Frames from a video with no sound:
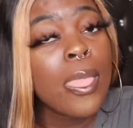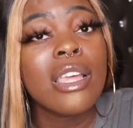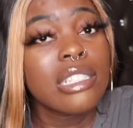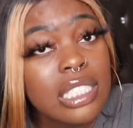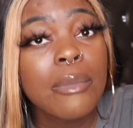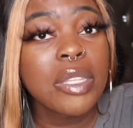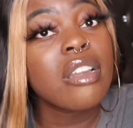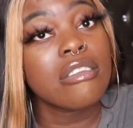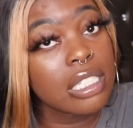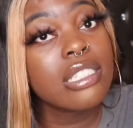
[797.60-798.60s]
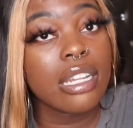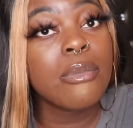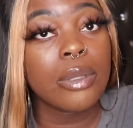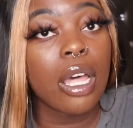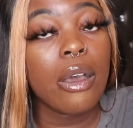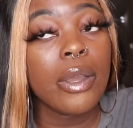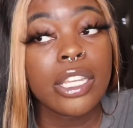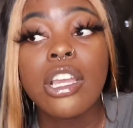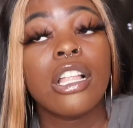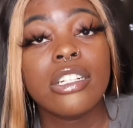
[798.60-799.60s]
something else is gonna blow
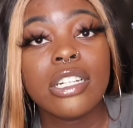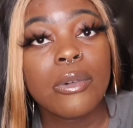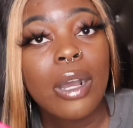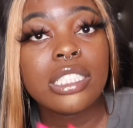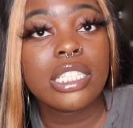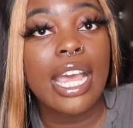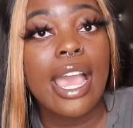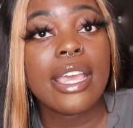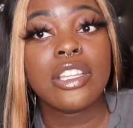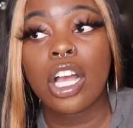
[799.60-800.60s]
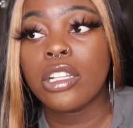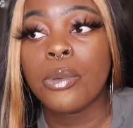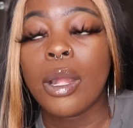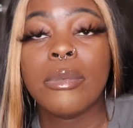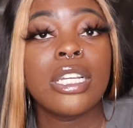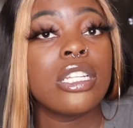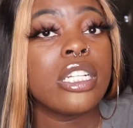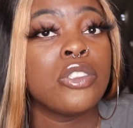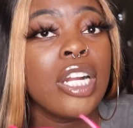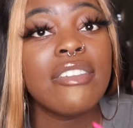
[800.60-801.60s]
and y'all are gonna watch that and y'all are probably gonna
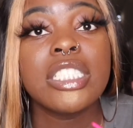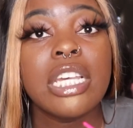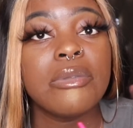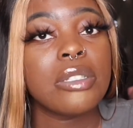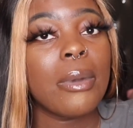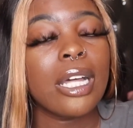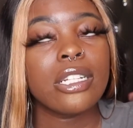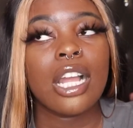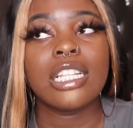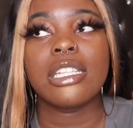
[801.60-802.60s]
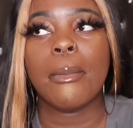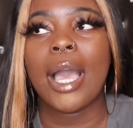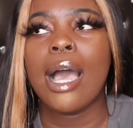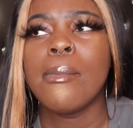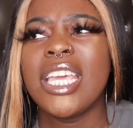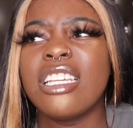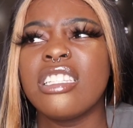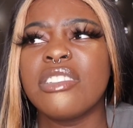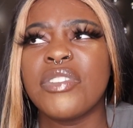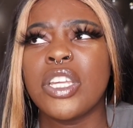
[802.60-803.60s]
gravitate to my other content but i'm making
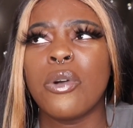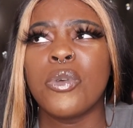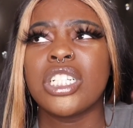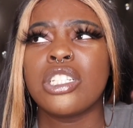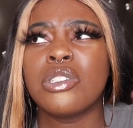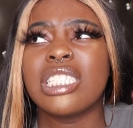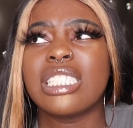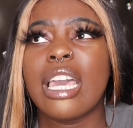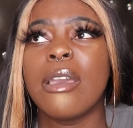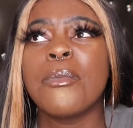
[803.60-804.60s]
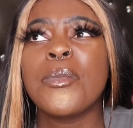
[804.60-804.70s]
this video more so to say